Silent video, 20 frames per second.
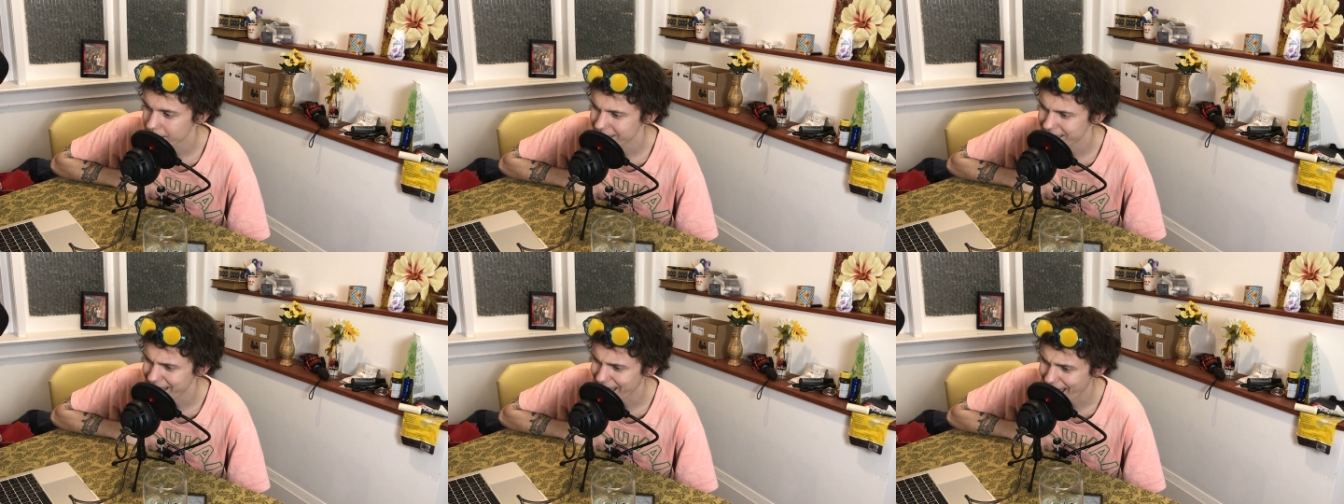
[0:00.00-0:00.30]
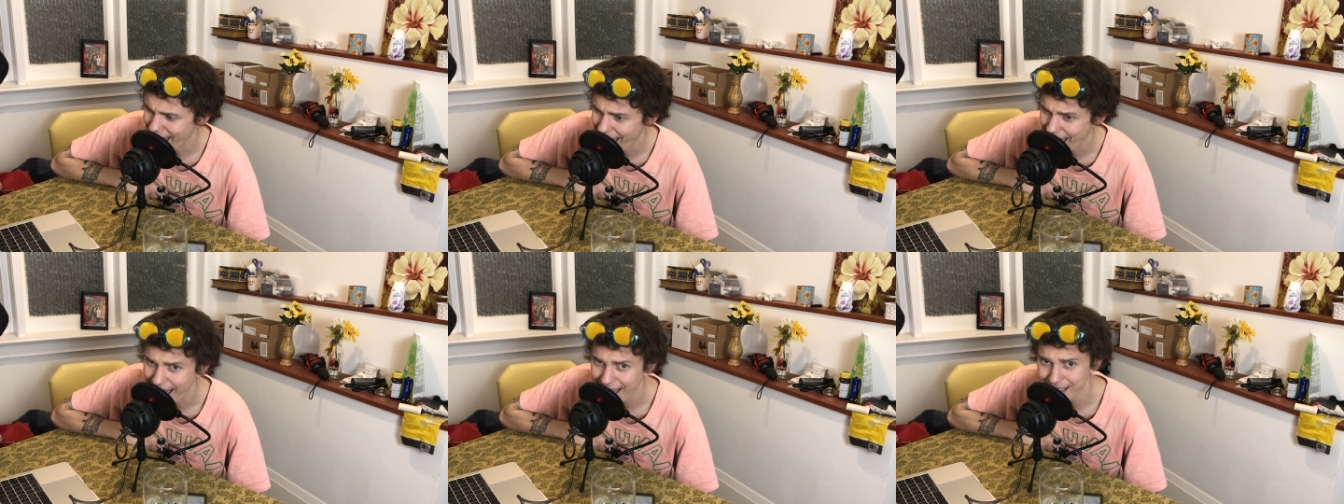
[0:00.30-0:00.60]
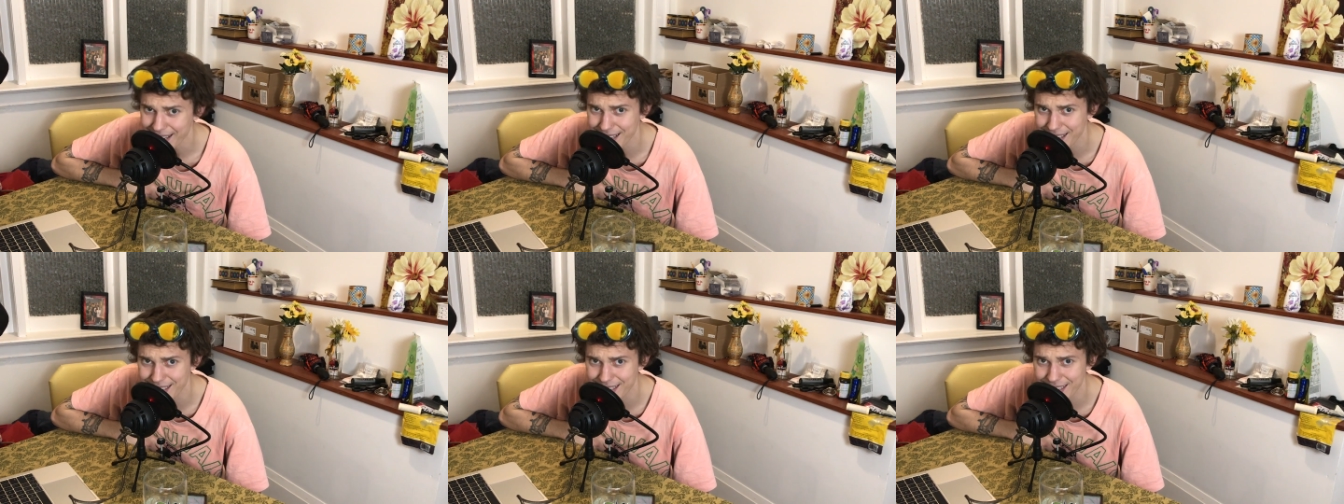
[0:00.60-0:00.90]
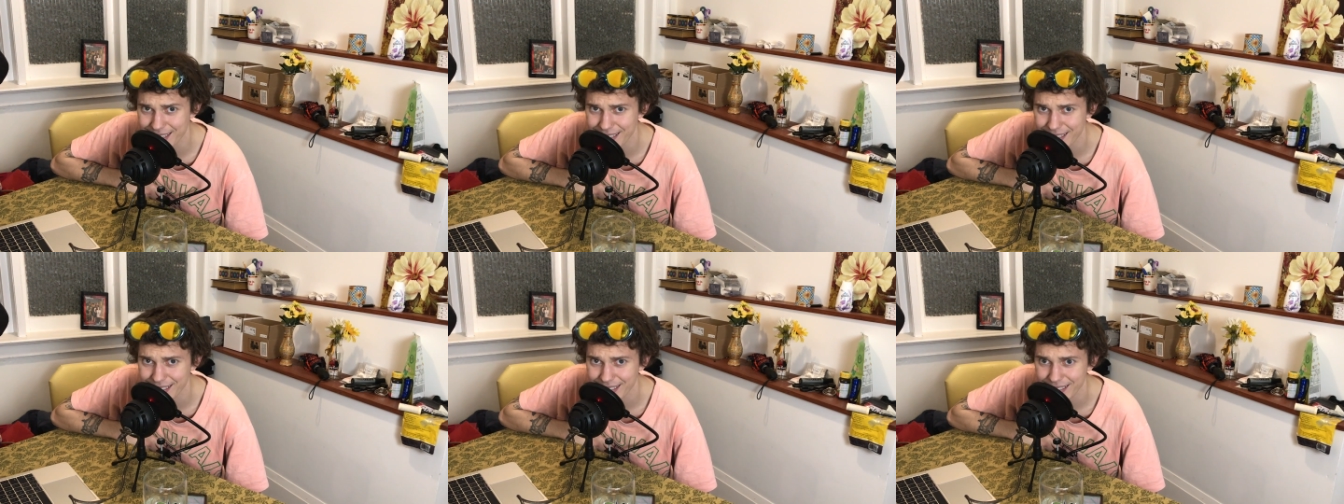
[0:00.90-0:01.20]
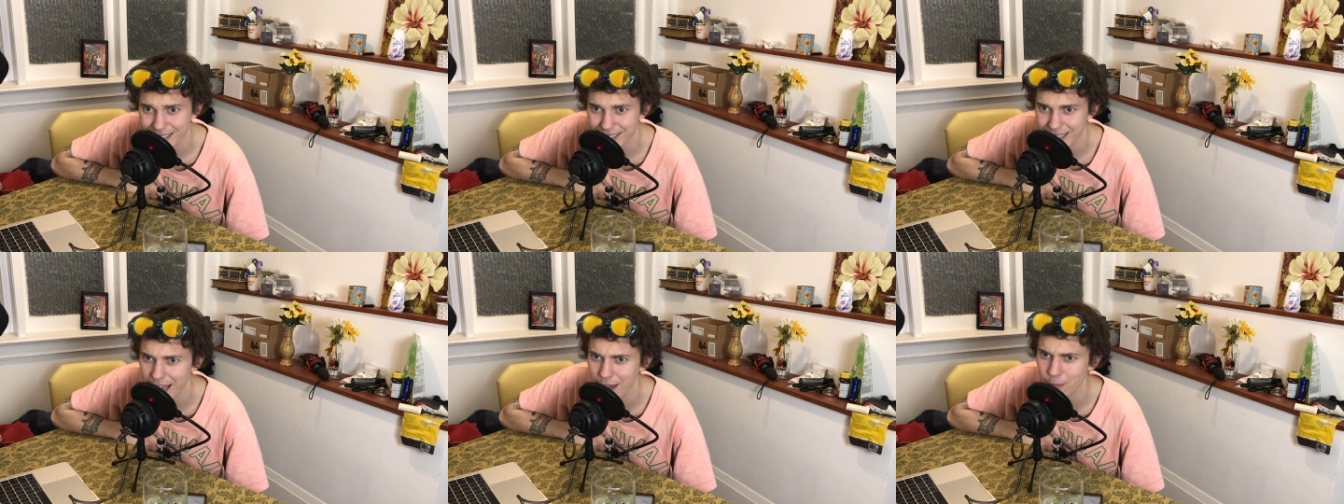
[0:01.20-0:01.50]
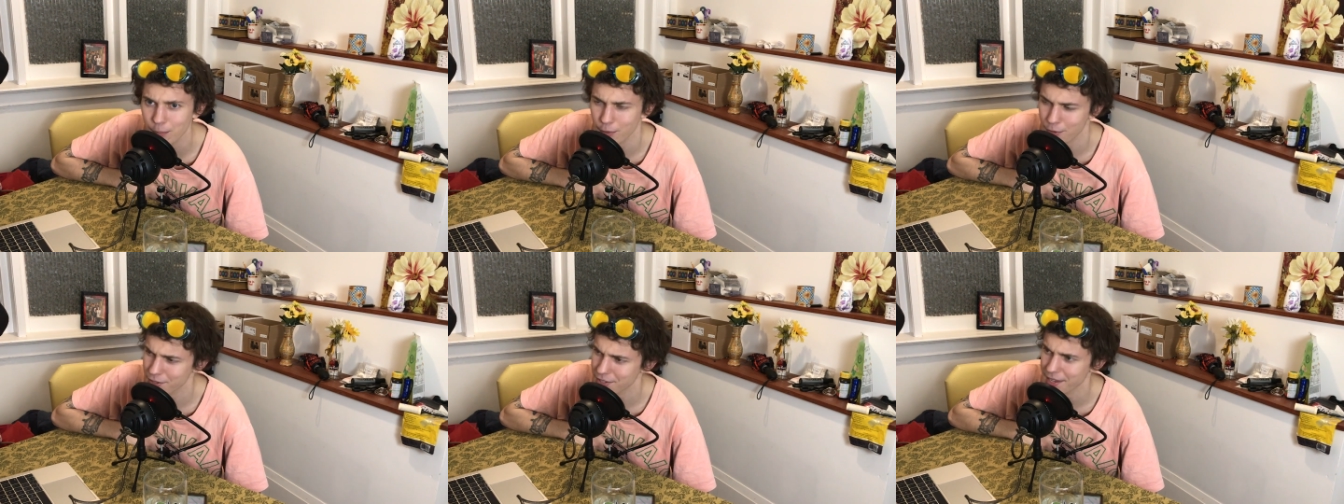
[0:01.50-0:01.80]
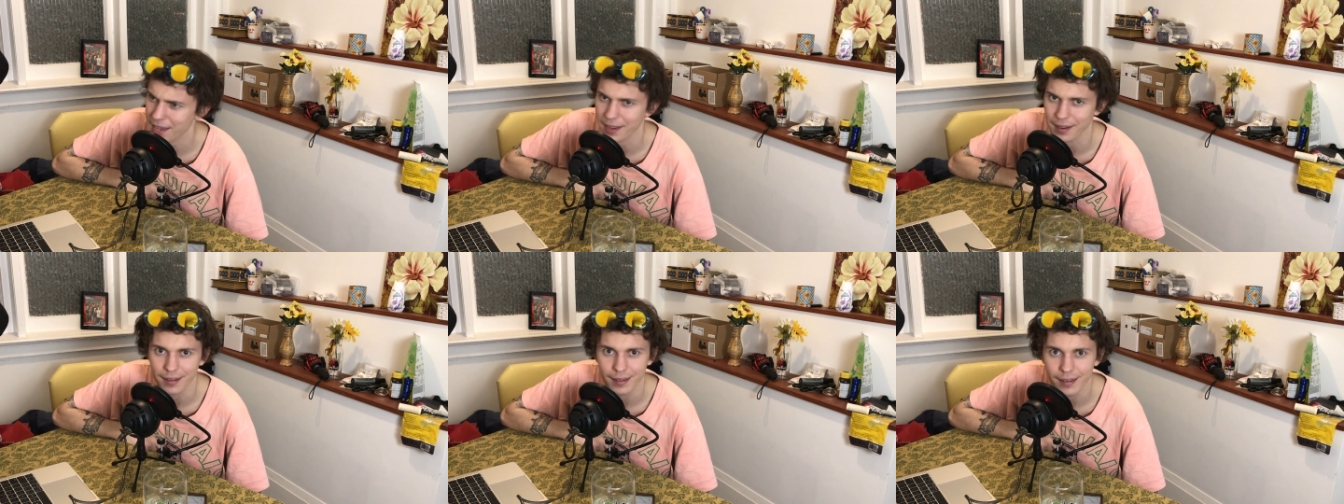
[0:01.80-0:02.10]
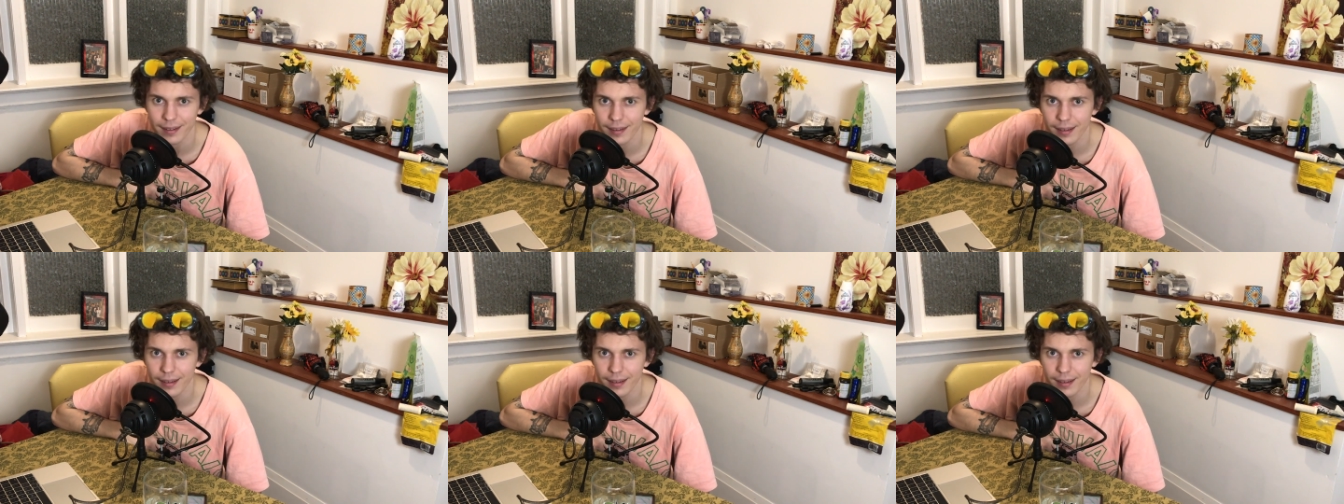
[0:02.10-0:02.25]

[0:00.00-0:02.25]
Tax? ten percent.